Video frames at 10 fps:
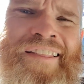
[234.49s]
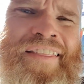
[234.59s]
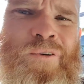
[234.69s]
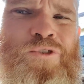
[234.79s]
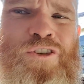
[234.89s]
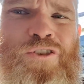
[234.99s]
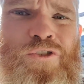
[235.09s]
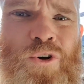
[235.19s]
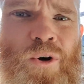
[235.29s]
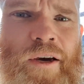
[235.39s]
That was just a
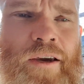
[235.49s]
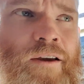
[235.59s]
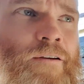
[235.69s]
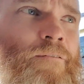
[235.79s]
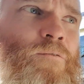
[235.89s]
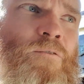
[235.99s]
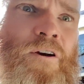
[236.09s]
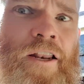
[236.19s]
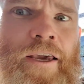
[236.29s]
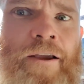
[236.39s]
toy,
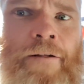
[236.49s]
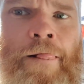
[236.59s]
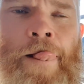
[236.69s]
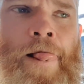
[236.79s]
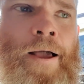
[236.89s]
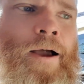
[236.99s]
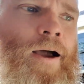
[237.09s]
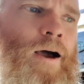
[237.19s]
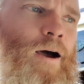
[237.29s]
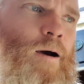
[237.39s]
really.
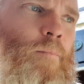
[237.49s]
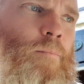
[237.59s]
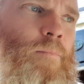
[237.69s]
Yeah,